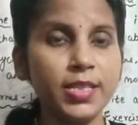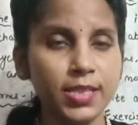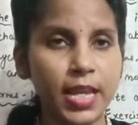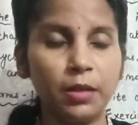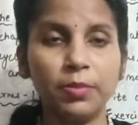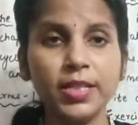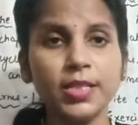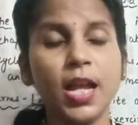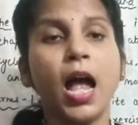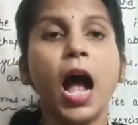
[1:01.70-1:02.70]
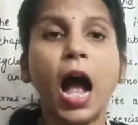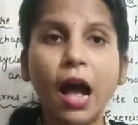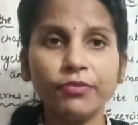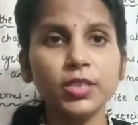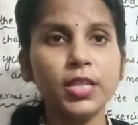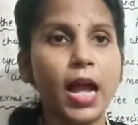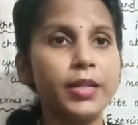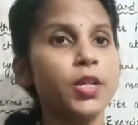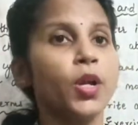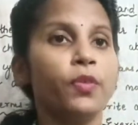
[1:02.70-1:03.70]
syllabus. After
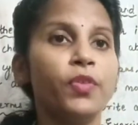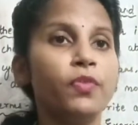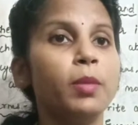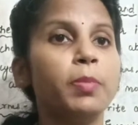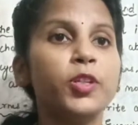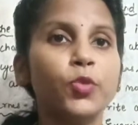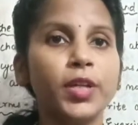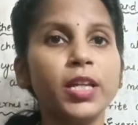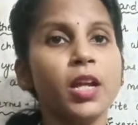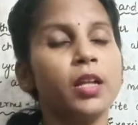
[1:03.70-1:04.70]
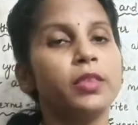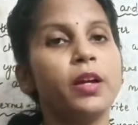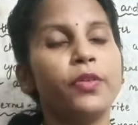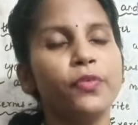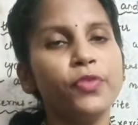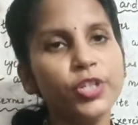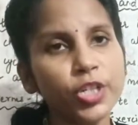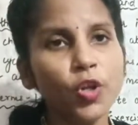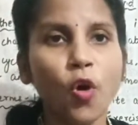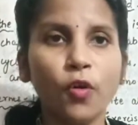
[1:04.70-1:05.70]
that we be doing the
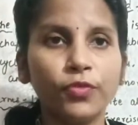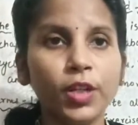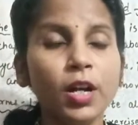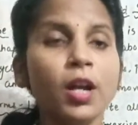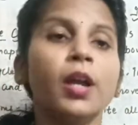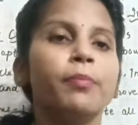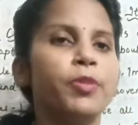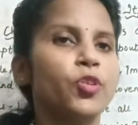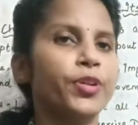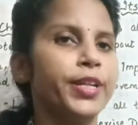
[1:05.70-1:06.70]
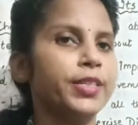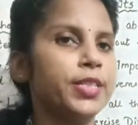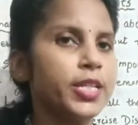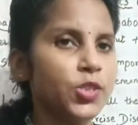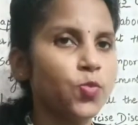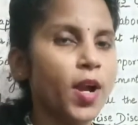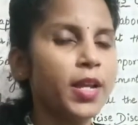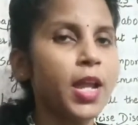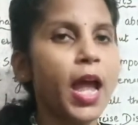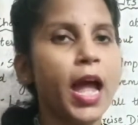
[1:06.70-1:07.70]
revision of the periodic test
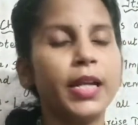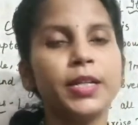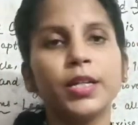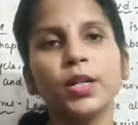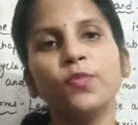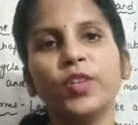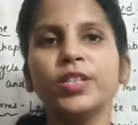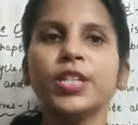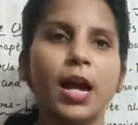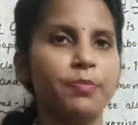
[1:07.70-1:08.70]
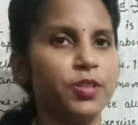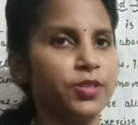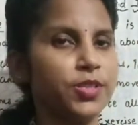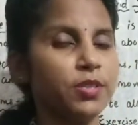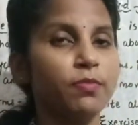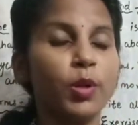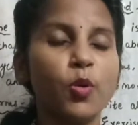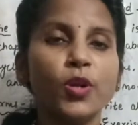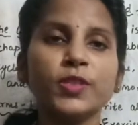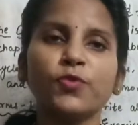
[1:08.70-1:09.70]
1 and term 1 chapters,
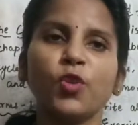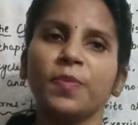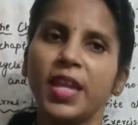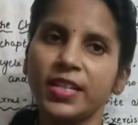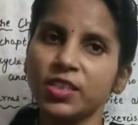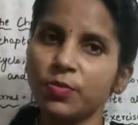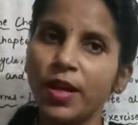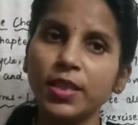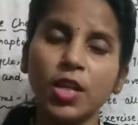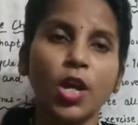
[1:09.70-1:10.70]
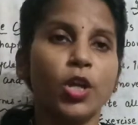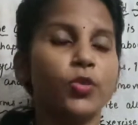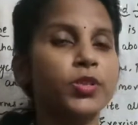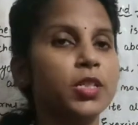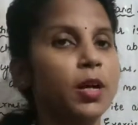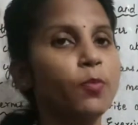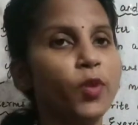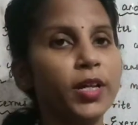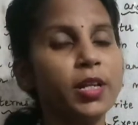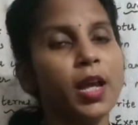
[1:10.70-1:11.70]
because from next month your term
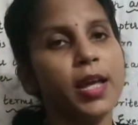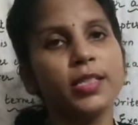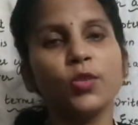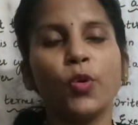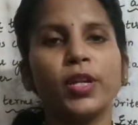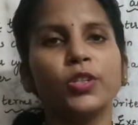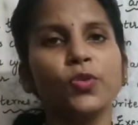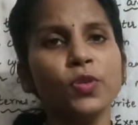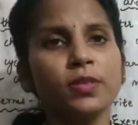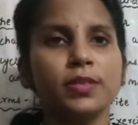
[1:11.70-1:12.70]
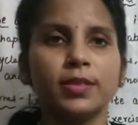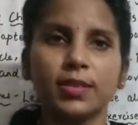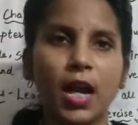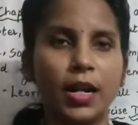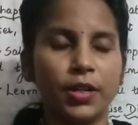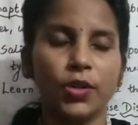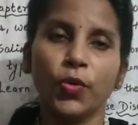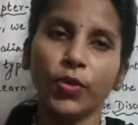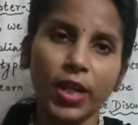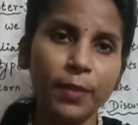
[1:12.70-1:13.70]
1 is going to start.
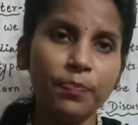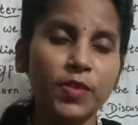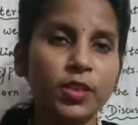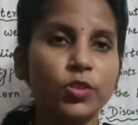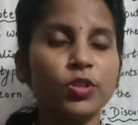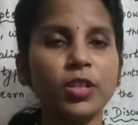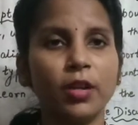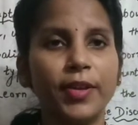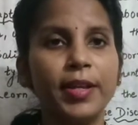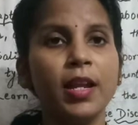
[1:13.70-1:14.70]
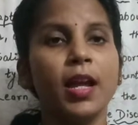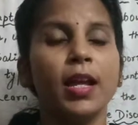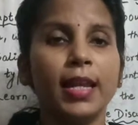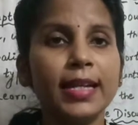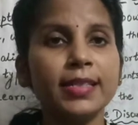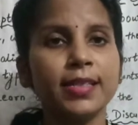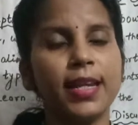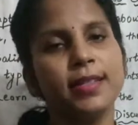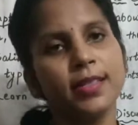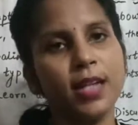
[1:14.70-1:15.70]
Okay. So children, let's
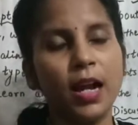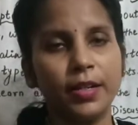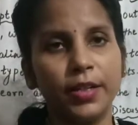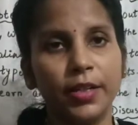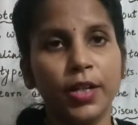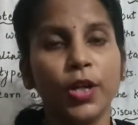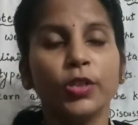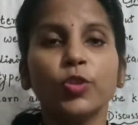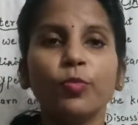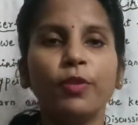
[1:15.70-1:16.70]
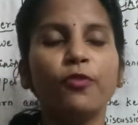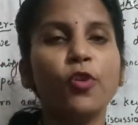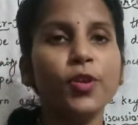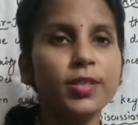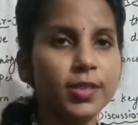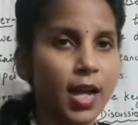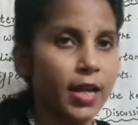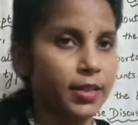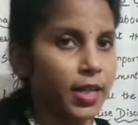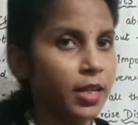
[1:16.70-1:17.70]
get started. So before
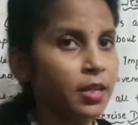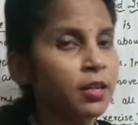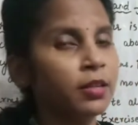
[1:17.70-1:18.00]
starting